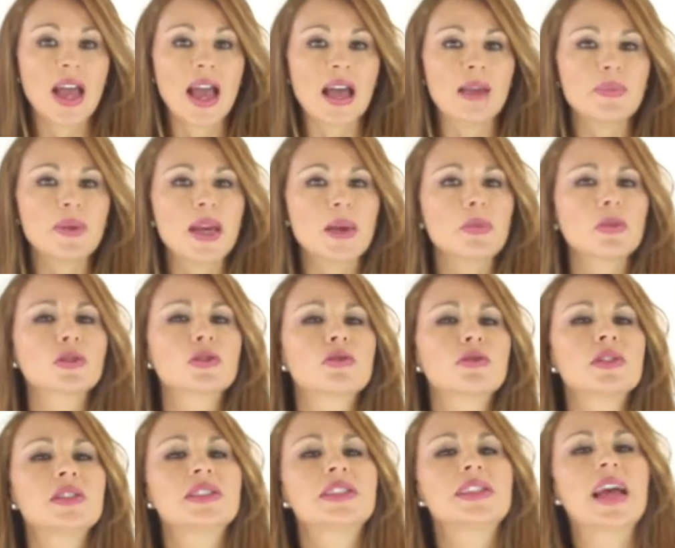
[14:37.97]
and be able
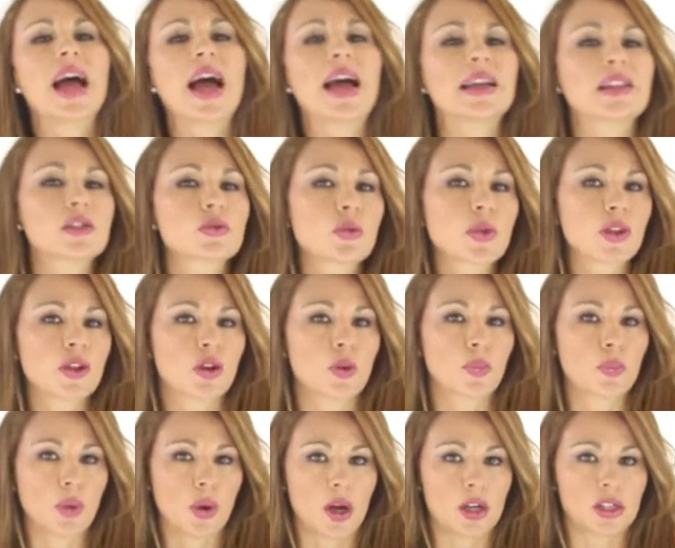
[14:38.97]
to dance with your
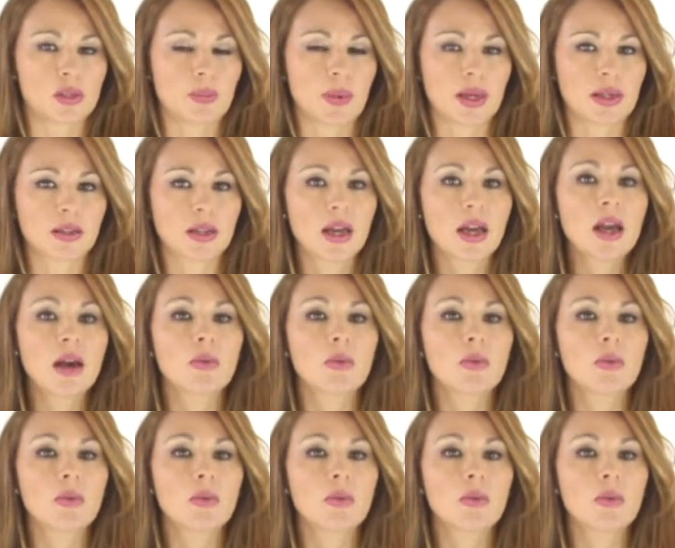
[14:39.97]
prospect,